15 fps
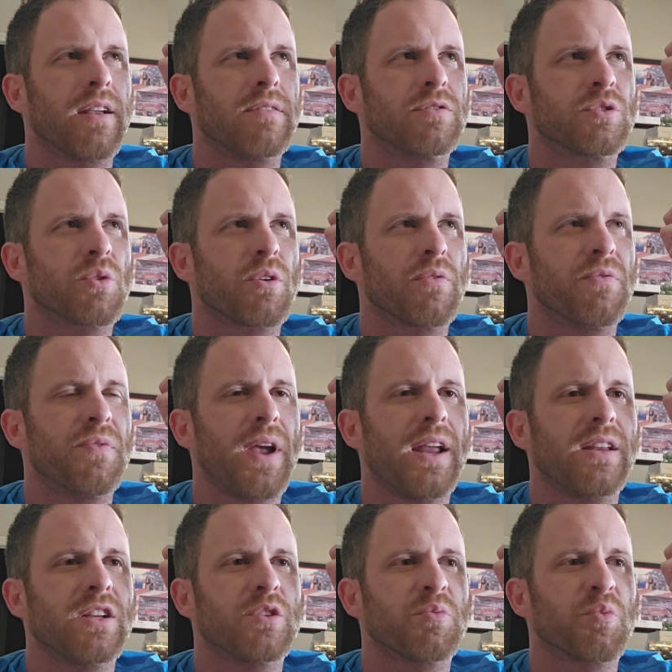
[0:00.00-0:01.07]
sort of
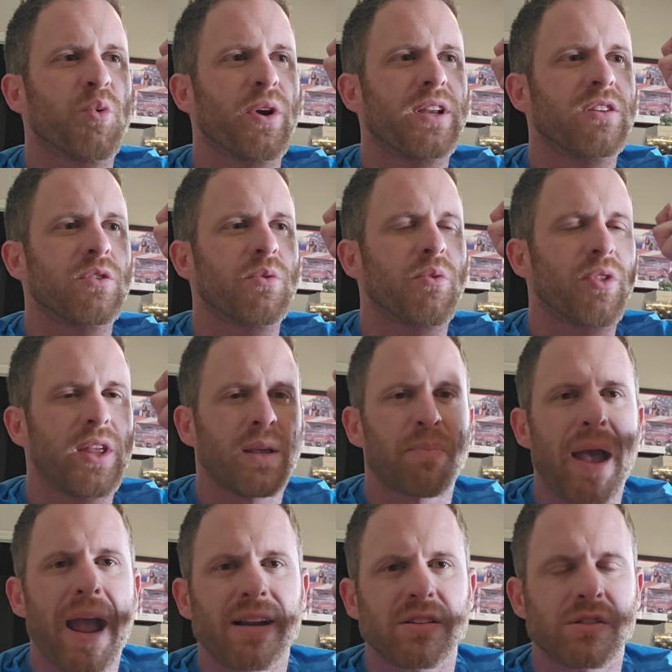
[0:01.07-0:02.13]
vantage point to think
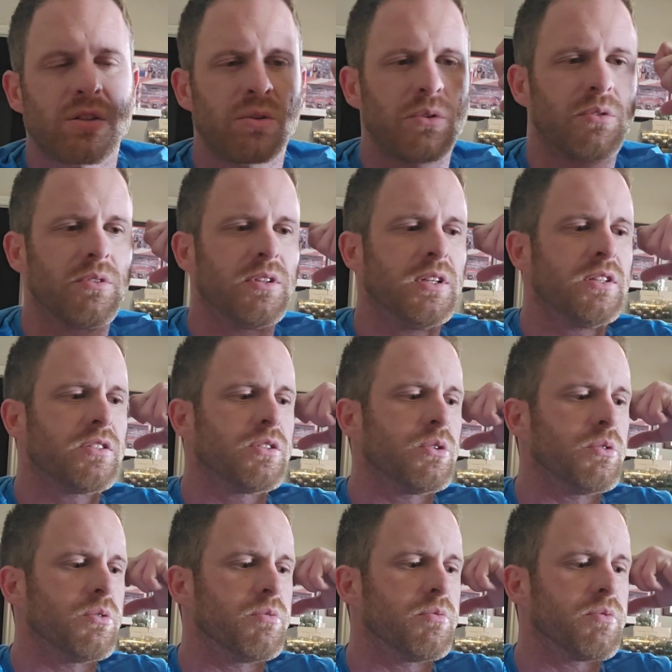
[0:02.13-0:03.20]
back to
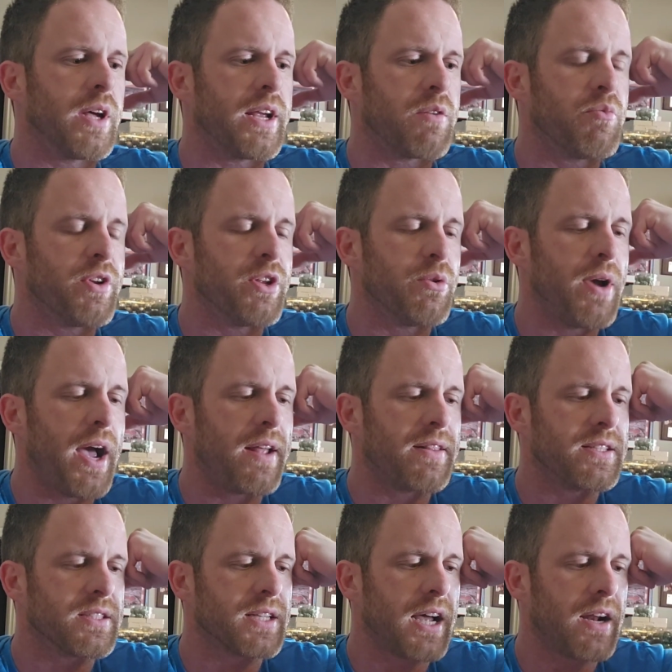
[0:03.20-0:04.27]
like when you had
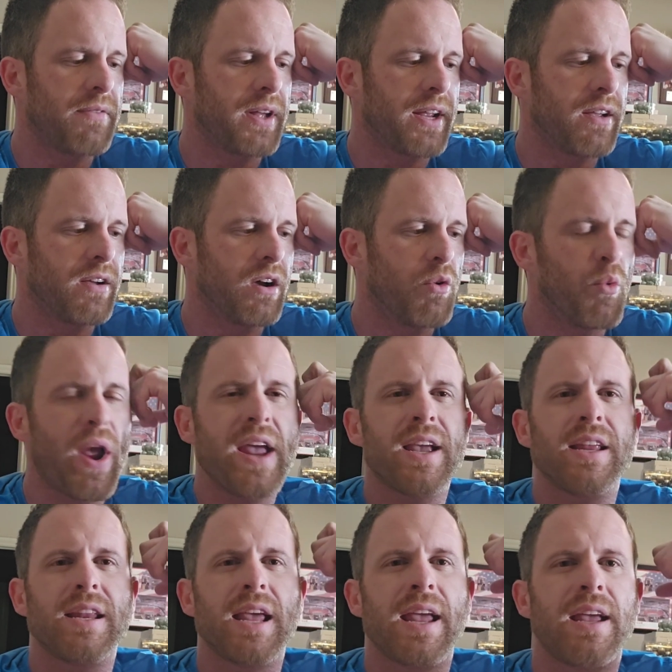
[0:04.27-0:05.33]
this kind of like
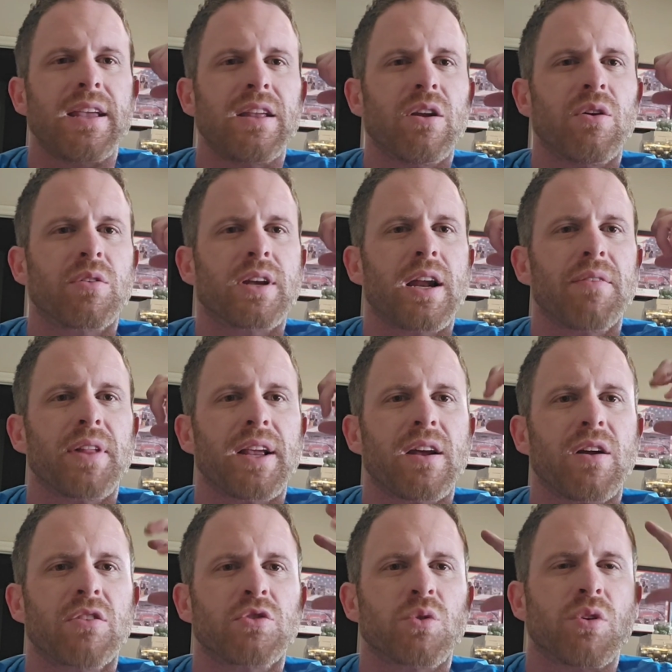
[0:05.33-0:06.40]
awakening, you know, kind of like
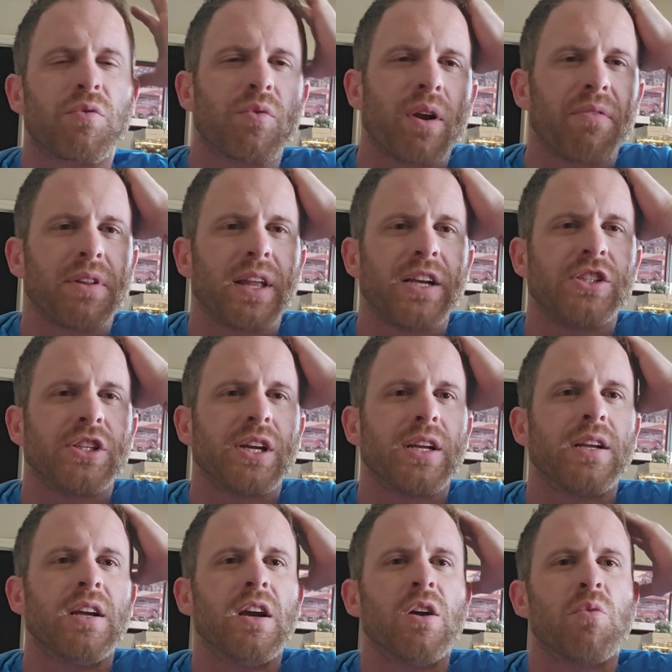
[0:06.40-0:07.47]
a sort of
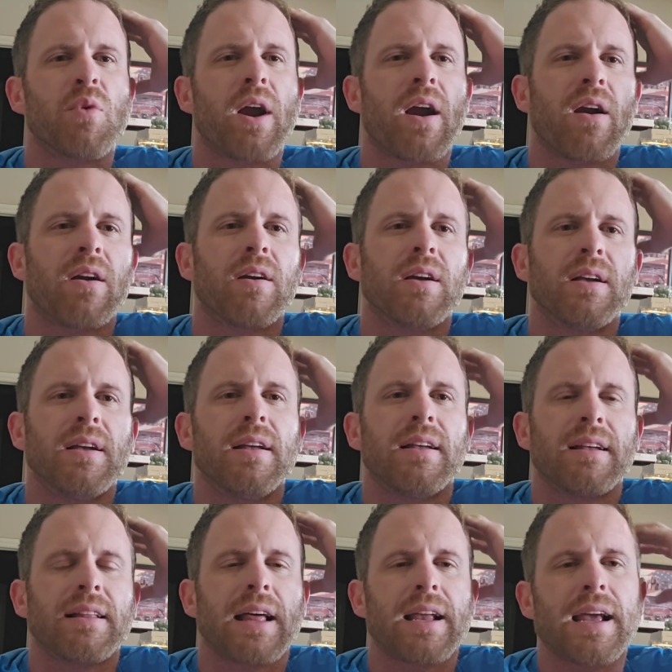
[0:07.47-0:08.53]
revelation where,
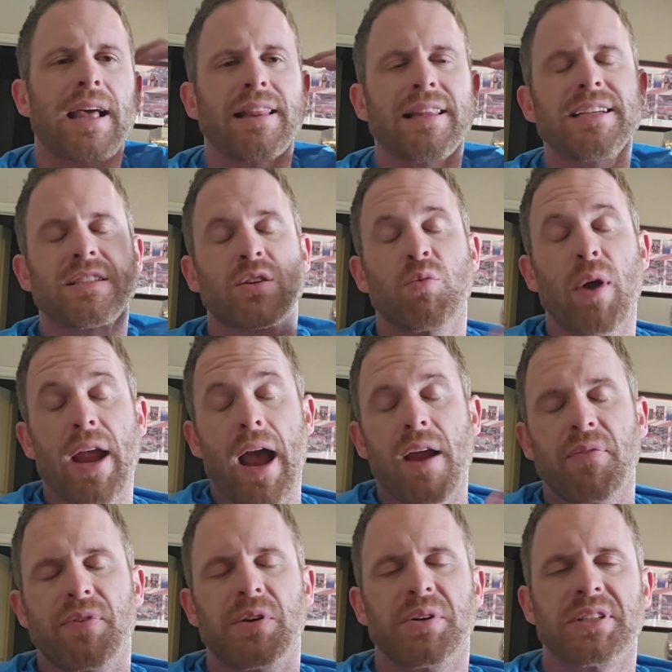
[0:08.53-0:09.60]
like, at least the way
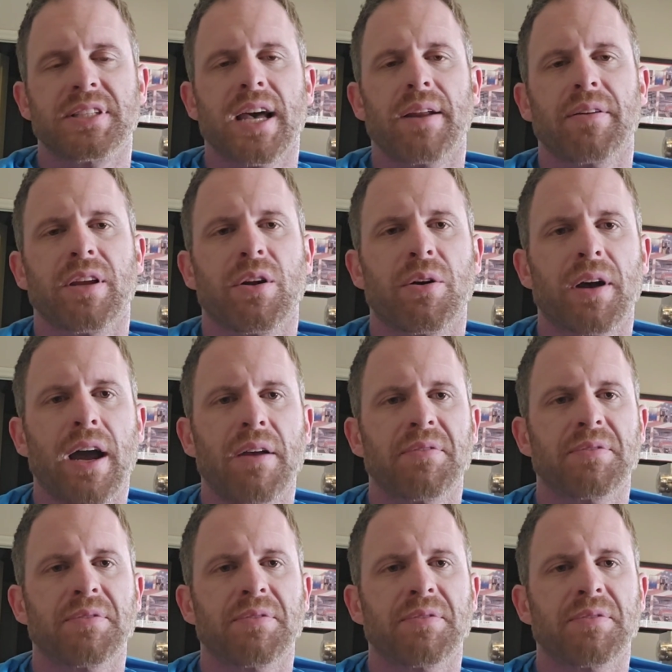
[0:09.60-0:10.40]
I feel is that, you know,